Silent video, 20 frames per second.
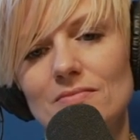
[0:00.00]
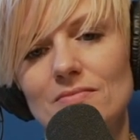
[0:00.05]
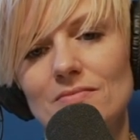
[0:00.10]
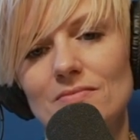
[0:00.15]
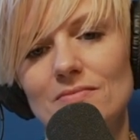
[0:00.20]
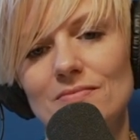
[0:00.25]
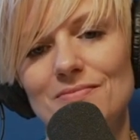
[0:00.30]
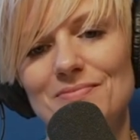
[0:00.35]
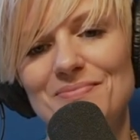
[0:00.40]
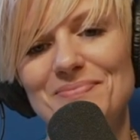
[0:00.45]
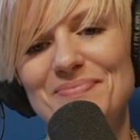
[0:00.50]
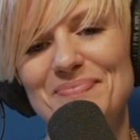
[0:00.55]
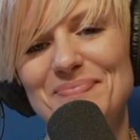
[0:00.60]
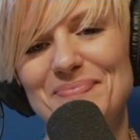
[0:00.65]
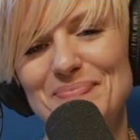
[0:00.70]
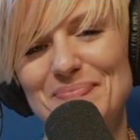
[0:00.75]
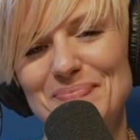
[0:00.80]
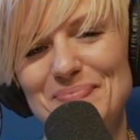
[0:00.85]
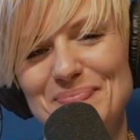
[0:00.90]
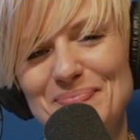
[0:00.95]

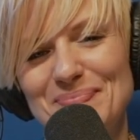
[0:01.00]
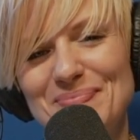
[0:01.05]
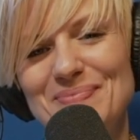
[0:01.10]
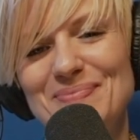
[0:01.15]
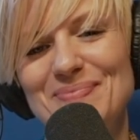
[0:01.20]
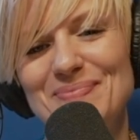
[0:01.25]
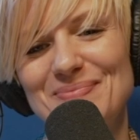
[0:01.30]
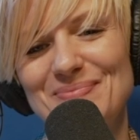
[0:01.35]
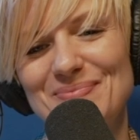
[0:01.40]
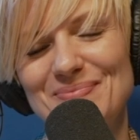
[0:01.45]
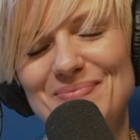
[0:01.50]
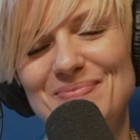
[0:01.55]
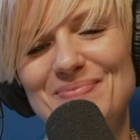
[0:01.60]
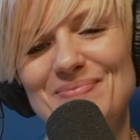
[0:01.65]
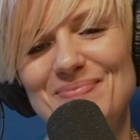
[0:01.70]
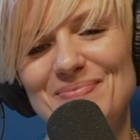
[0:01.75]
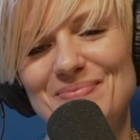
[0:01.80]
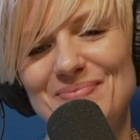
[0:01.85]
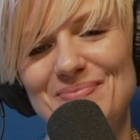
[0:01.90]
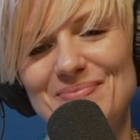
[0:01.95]

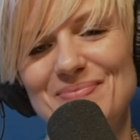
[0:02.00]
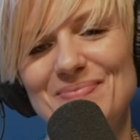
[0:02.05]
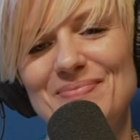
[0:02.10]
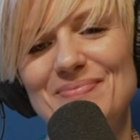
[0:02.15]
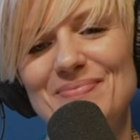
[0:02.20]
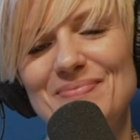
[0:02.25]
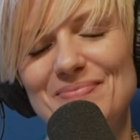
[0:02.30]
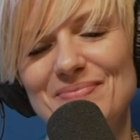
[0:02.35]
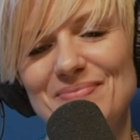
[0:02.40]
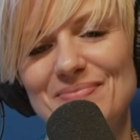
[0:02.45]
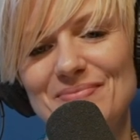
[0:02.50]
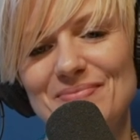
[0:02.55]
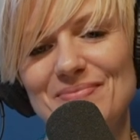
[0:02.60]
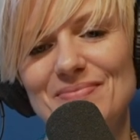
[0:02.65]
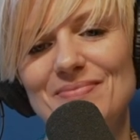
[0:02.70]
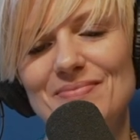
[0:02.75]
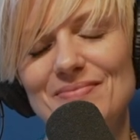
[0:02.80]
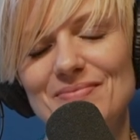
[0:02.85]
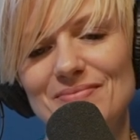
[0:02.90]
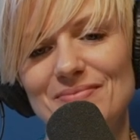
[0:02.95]

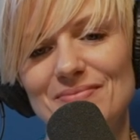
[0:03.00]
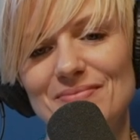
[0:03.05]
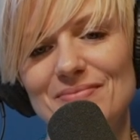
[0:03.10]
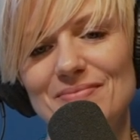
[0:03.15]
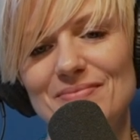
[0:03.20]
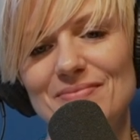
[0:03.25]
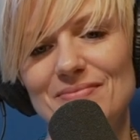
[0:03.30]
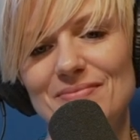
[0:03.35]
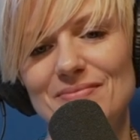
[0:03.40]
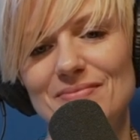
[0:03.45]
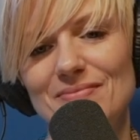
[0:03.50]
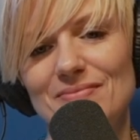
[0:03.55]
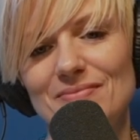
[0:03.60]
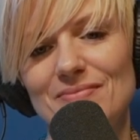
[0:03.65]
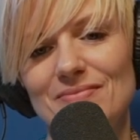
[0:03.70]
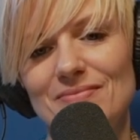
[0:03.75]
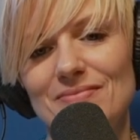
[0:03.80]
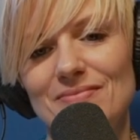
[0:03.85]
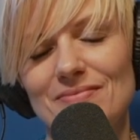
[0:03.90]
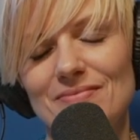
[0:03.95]

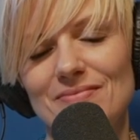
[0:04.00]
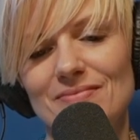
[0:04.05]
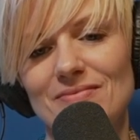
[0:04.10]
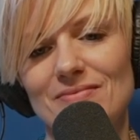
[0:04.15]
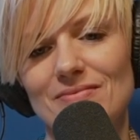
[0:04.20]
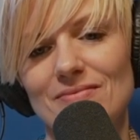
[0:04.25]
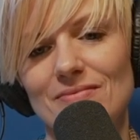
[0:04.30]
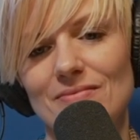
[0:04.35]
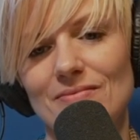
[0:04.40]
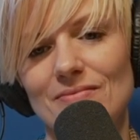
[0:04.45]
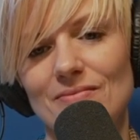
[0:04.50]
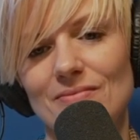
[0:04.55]
The person shown says nothing.